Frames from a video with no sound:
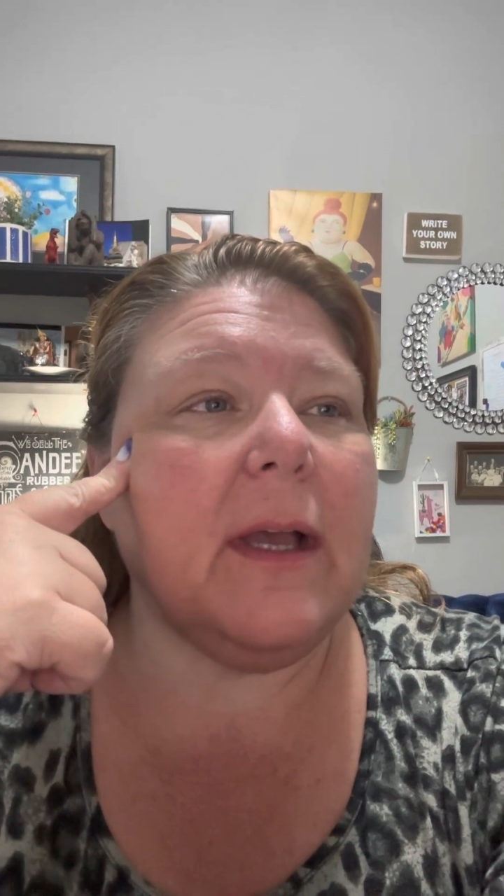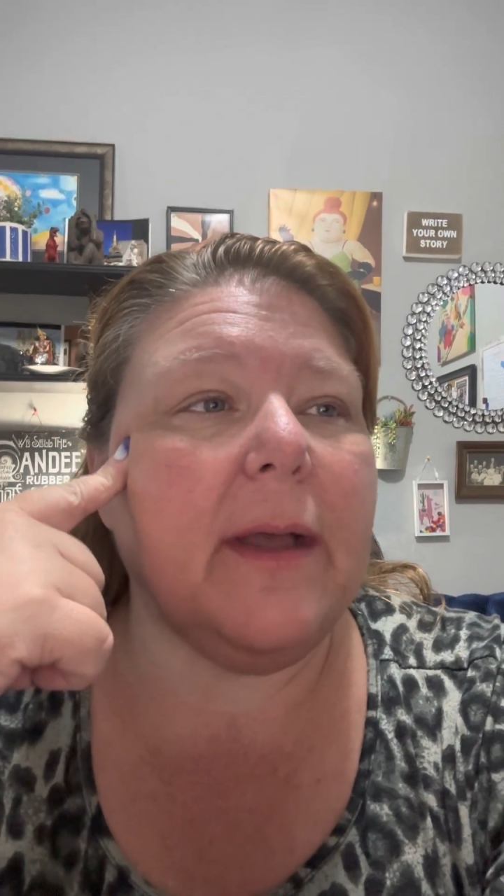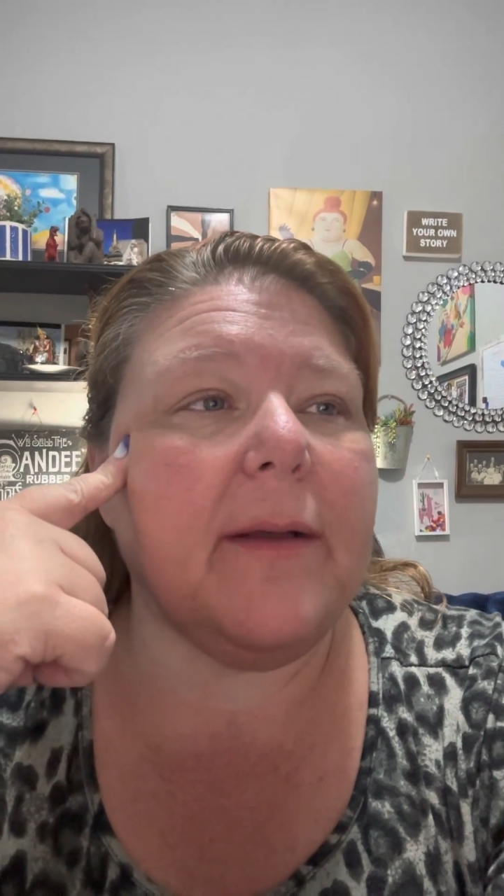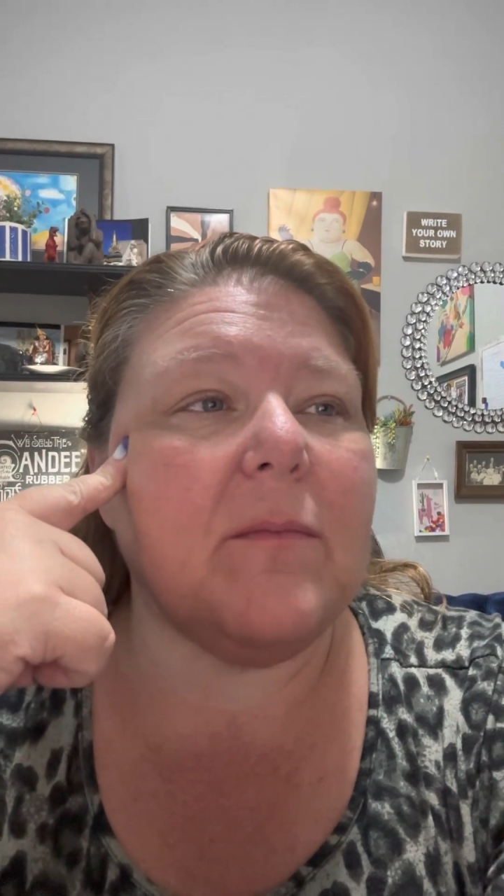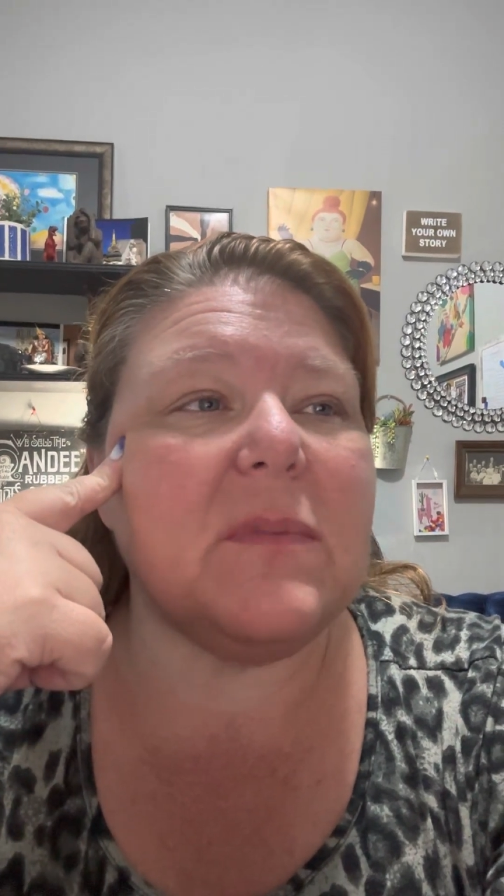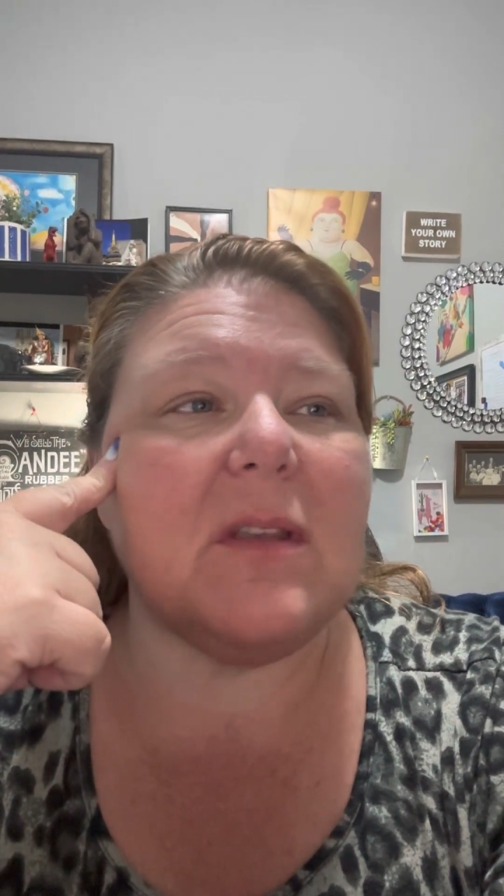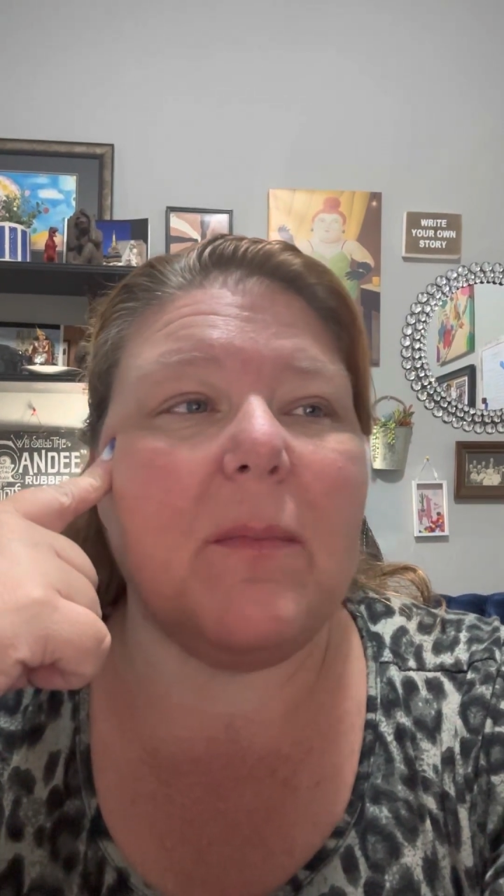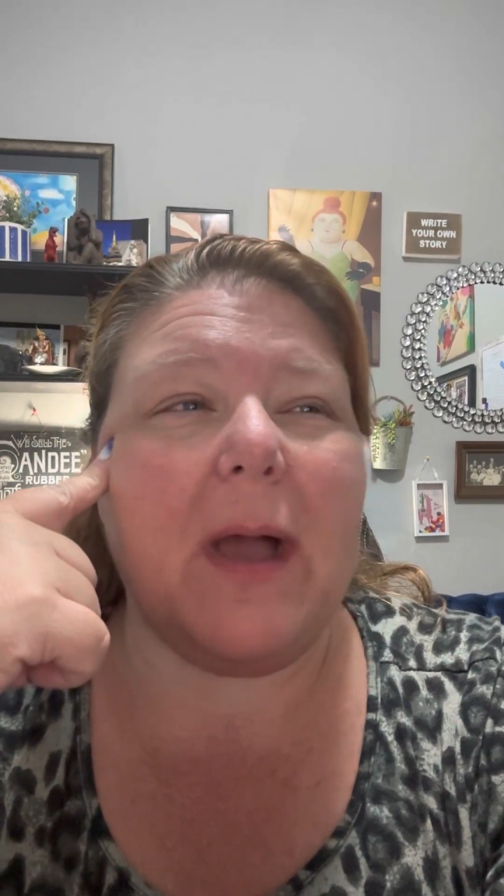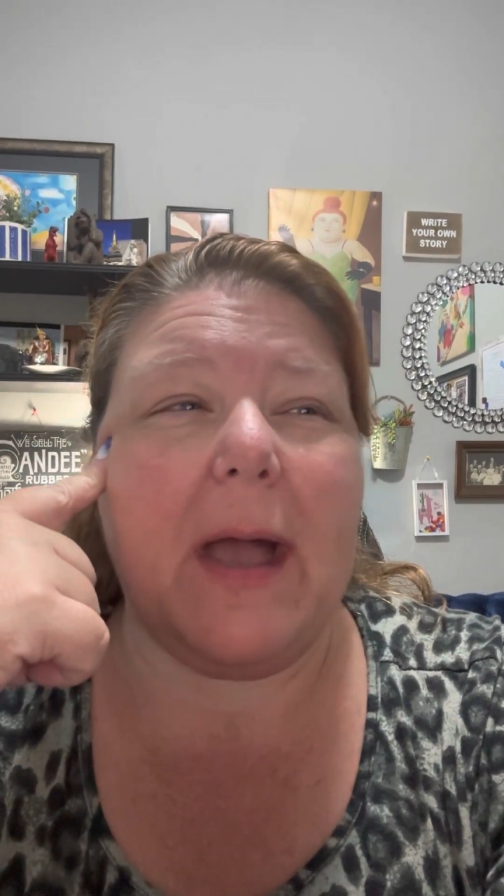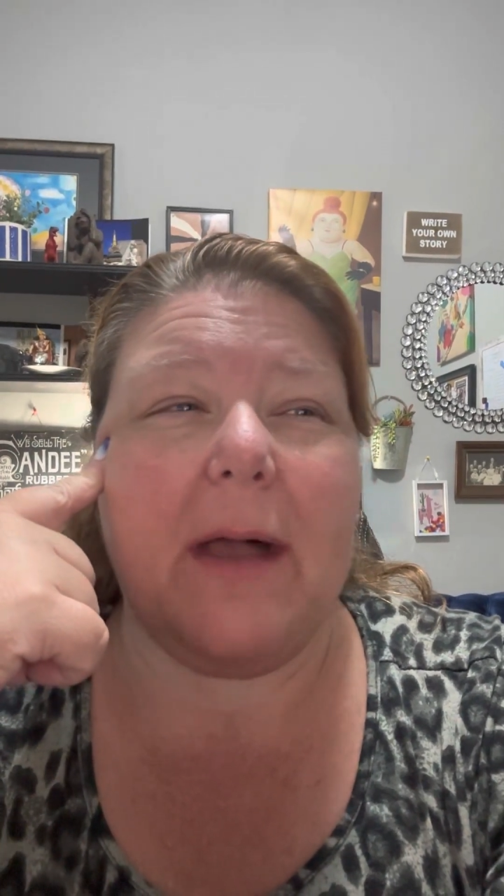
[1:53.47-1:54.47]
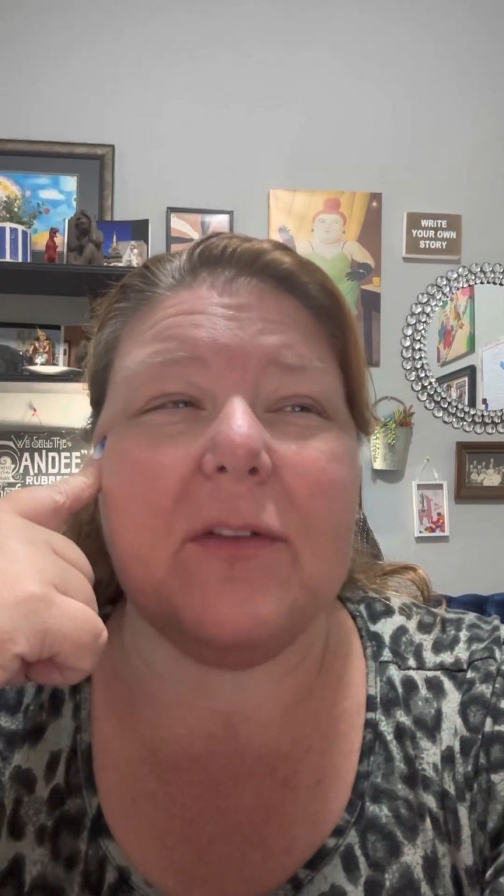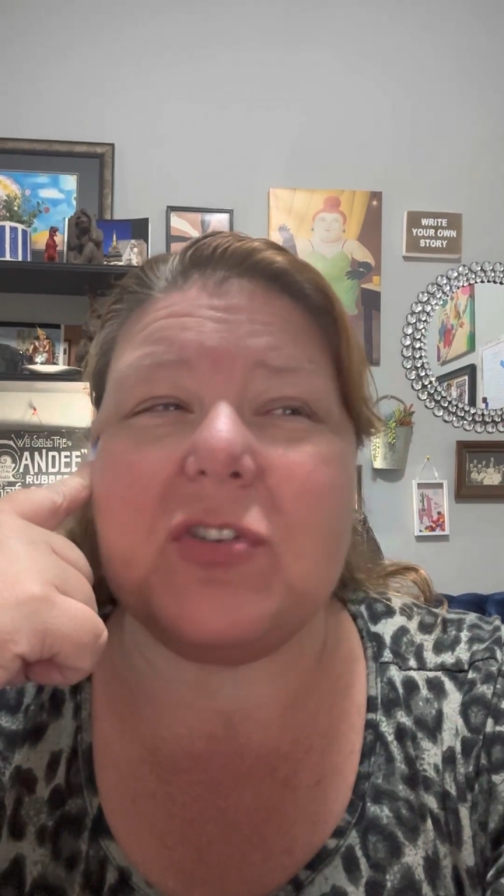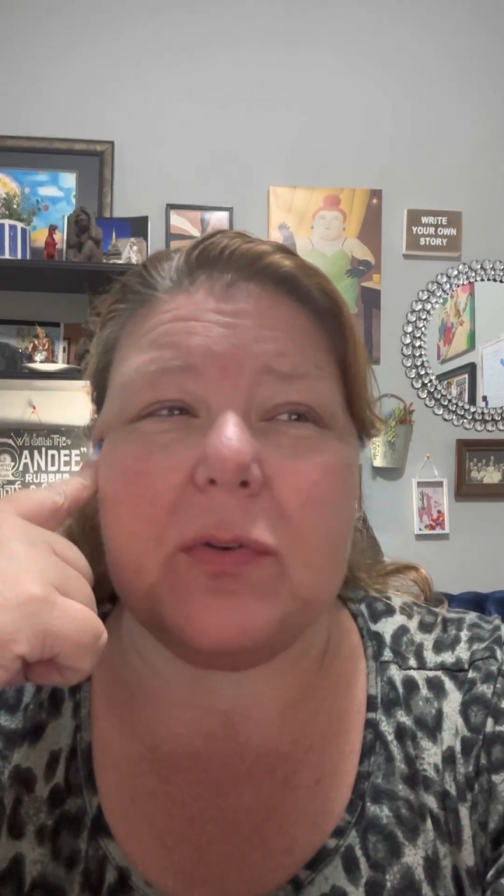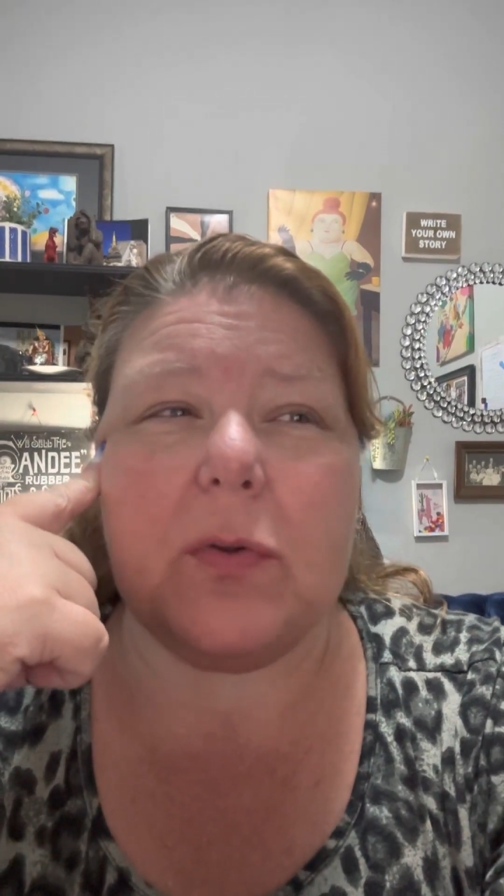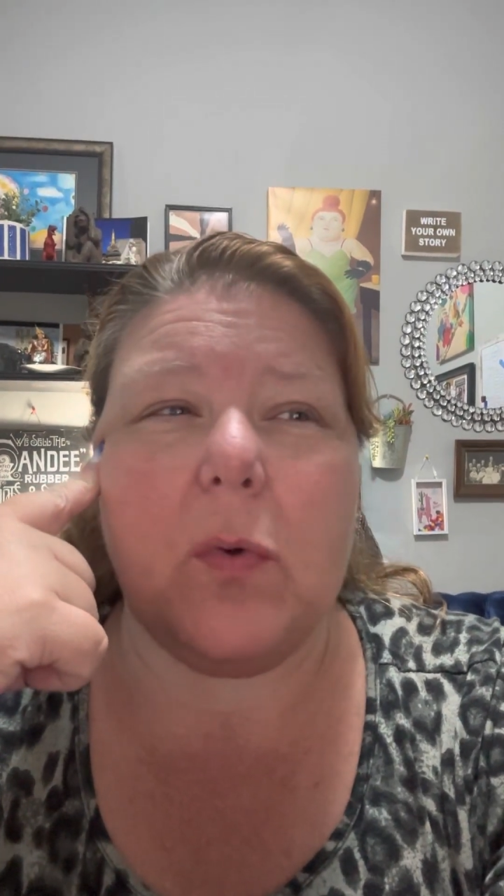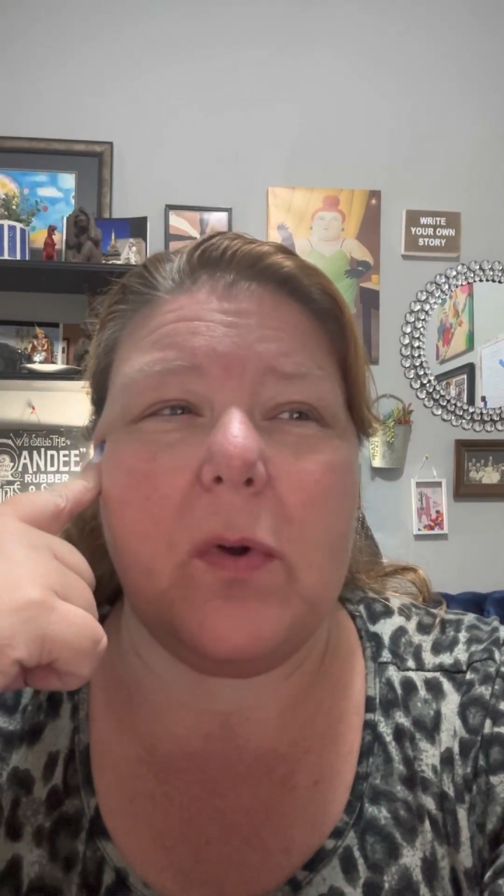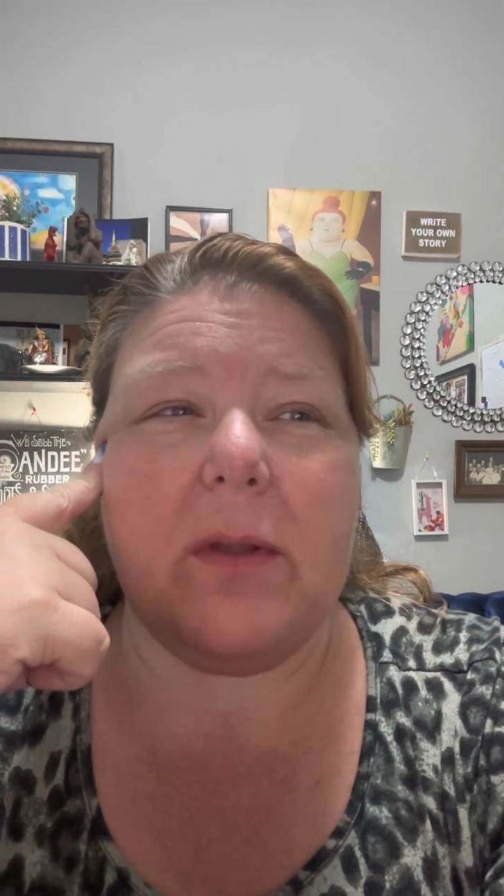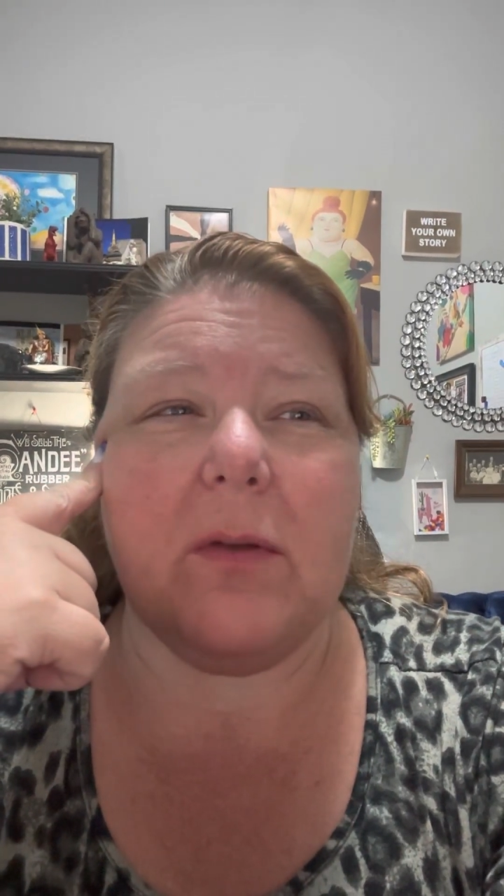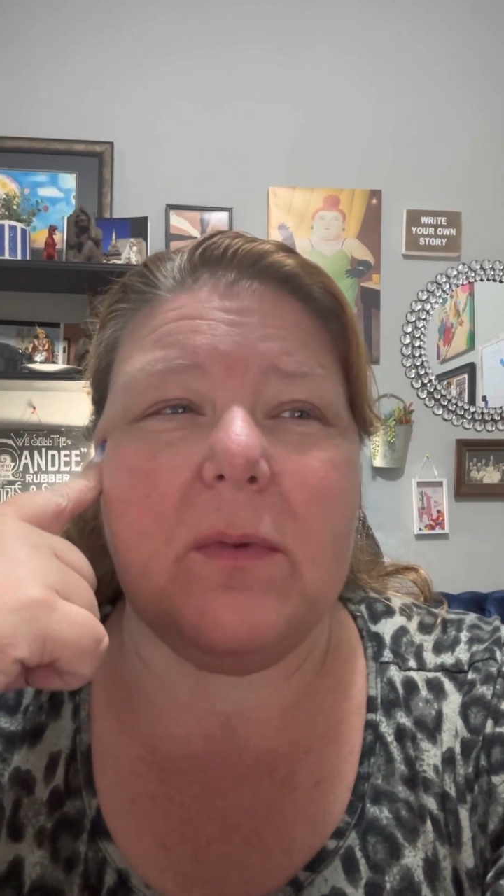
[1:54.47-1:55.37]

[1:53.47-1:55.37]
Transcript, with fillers: Um, some algal oil,